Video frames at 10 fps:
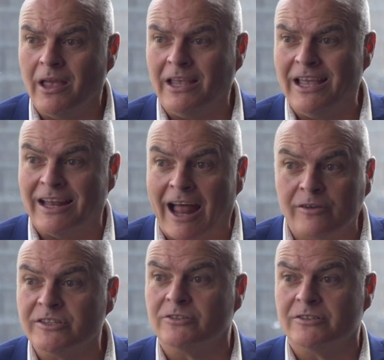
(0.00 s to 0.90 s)
Yeah. He
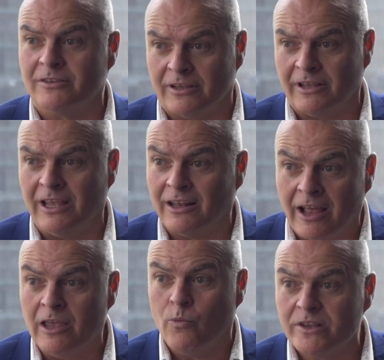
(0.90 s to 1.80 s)
allows it. He
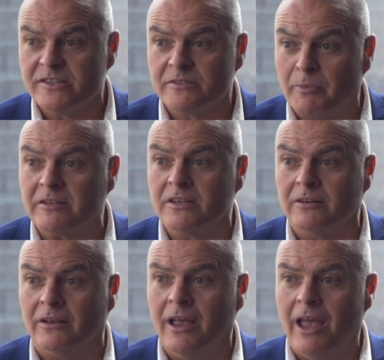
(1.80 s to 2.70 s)
wants a
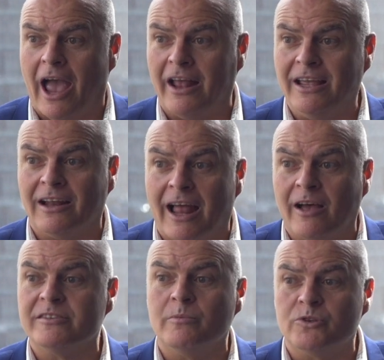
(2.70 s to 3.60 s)
spectacle, yeah, and he
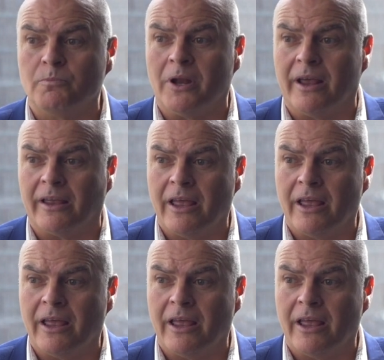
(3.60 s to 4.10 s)
allows them to play.